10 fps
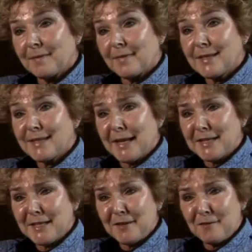That's
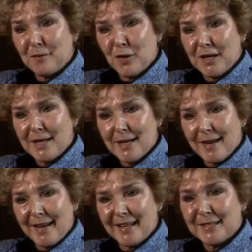
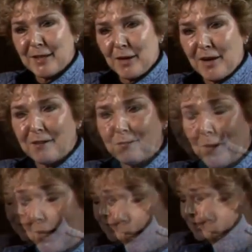1949. That's a lot of
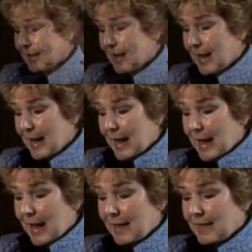money.
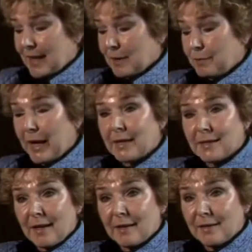And they had bake
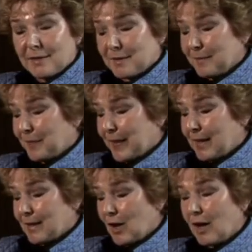sales, they
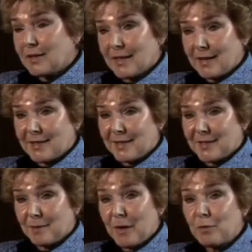had
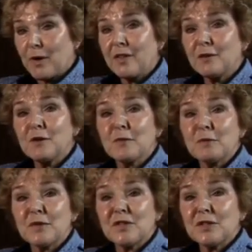contests. My brother
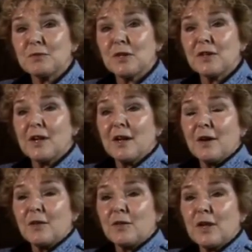remembers this one.
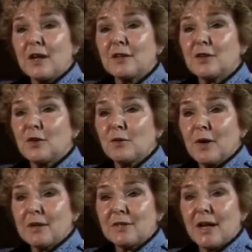They had to go
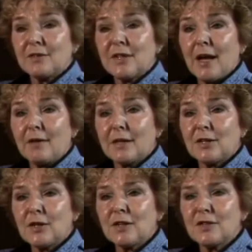around downtown and
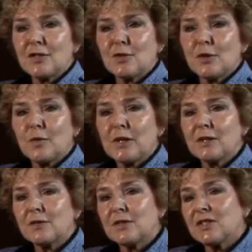look in the store
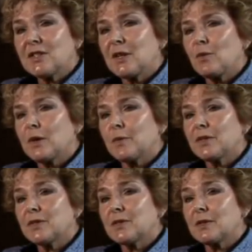windows and see what
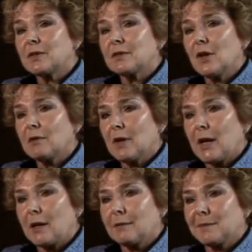was not
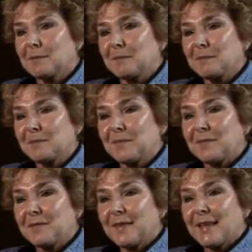right
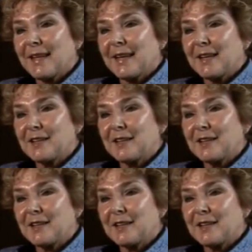and